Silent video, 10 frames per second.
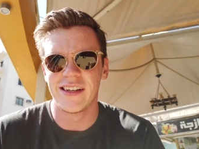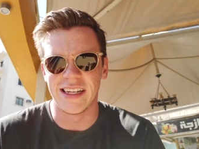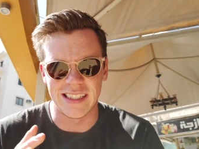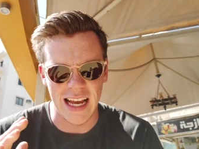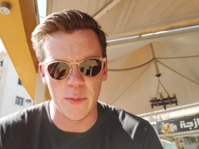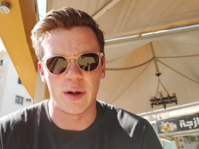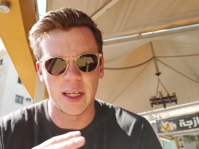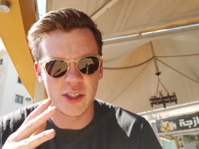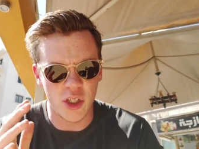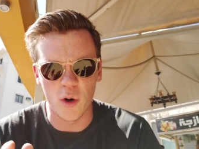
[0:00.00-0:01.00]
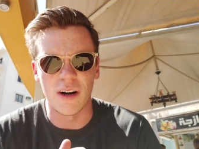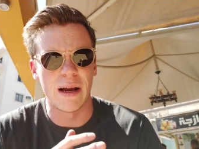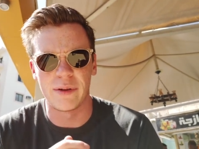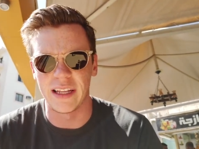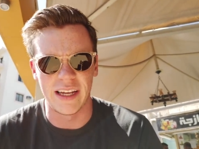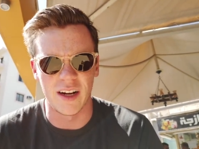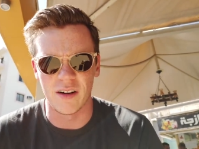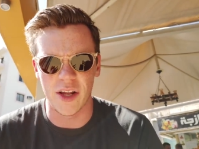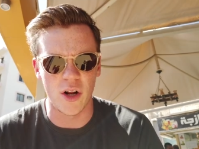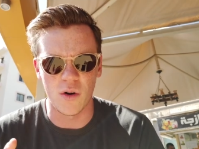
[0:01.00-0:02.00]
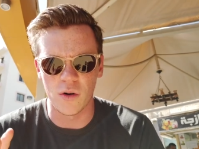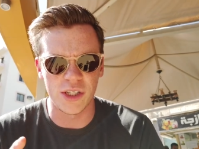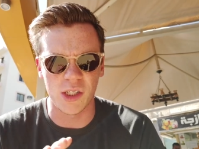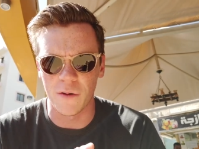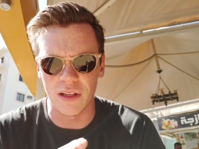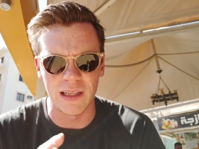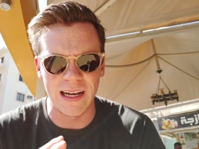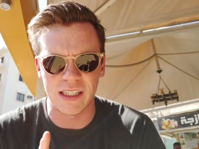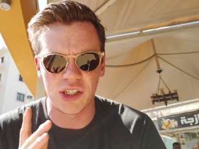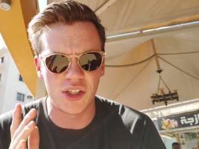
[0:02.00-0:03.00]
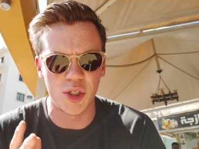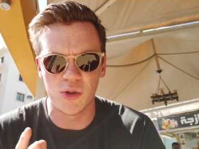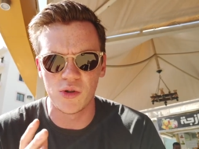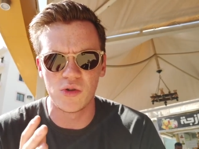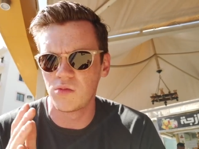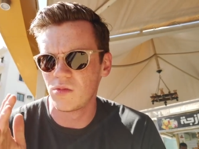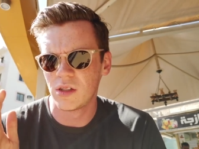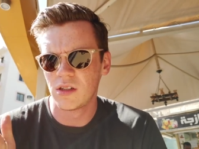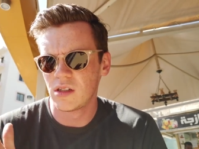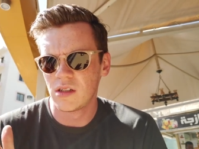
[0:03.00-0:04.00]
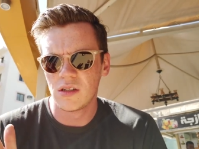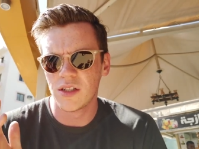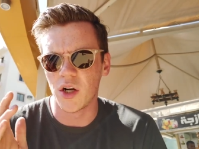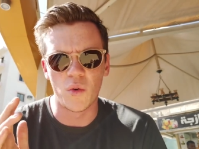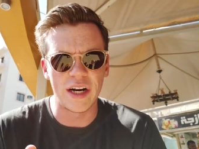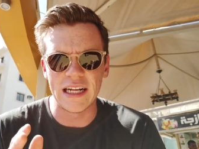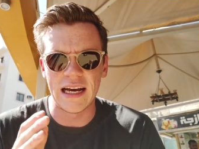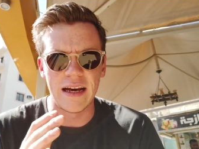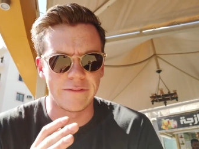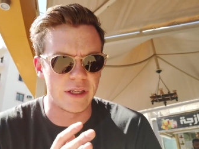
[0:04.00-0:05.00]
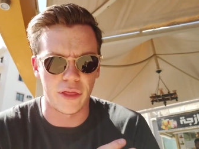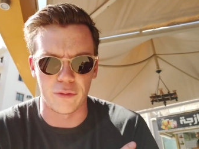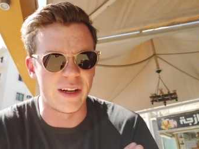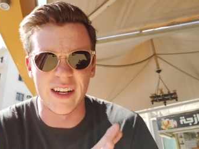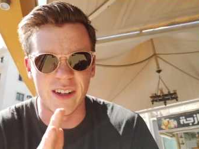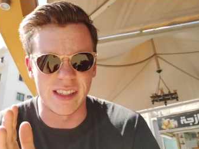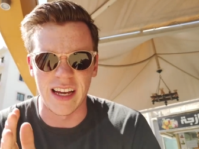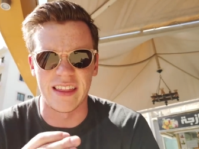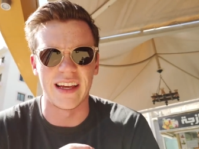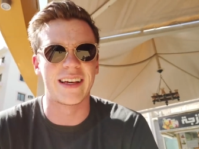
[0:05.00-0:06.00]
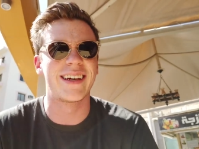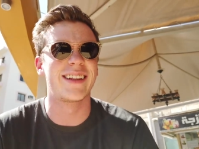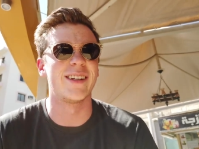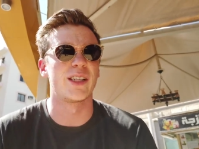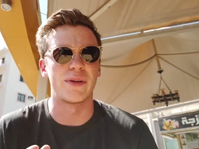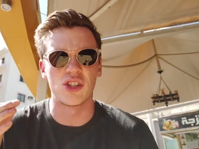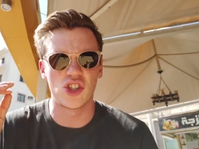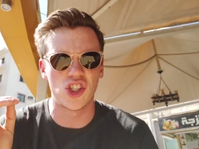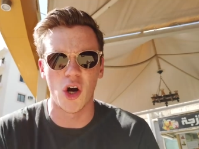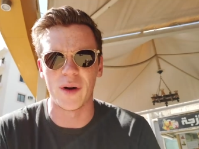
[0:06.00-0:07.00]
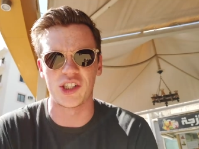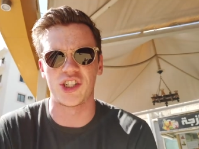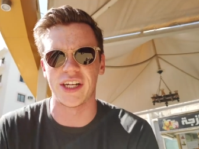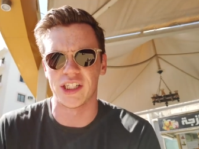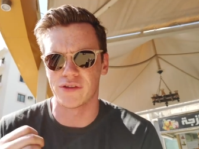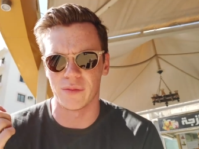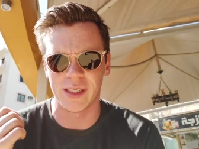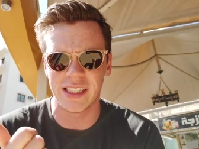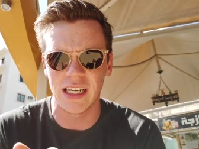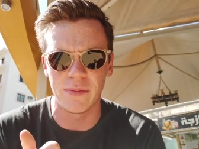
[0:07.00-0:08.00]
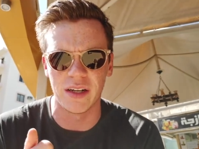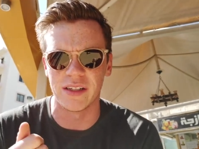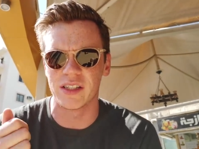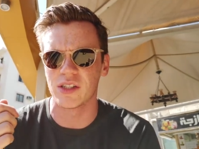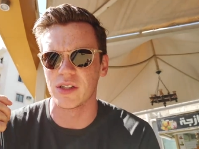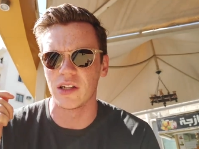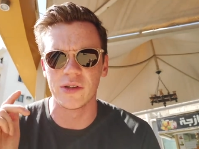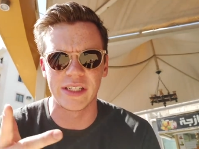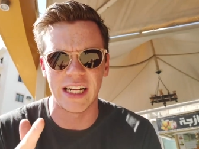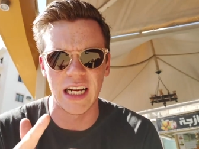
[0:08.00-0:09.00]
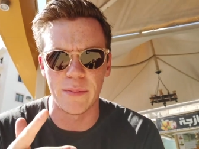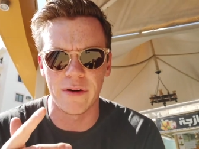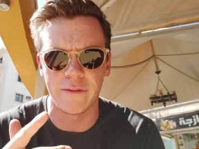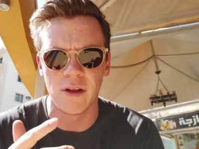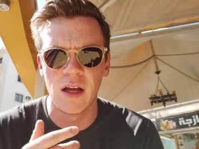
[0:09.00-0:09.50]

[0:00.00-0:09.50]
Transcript: is happening so rapidly here. You know, just over the last two you know, one and a half to three years, I think, there's been so much change from the cinemas to the loosening up of